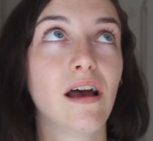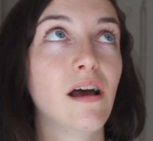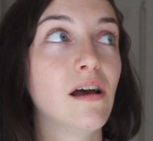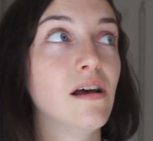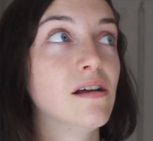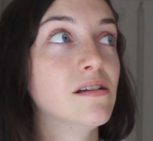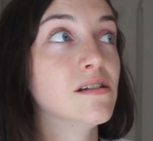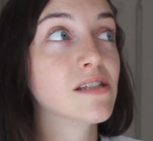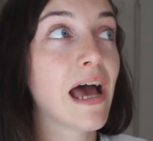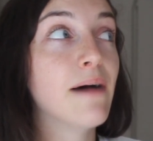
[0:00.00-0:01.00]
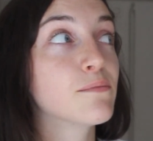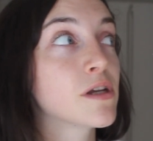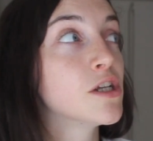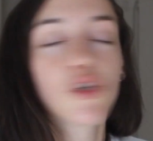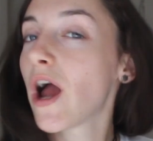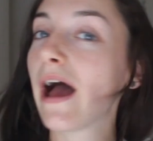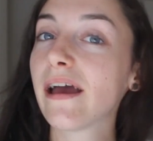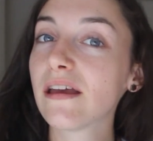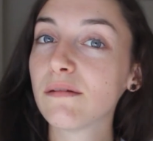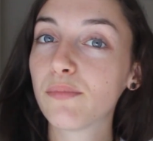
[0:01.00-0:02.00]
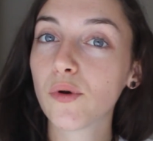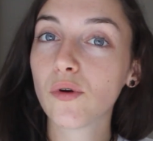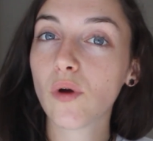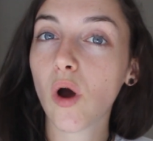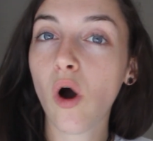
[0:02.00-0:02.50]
And I'm gonna try and put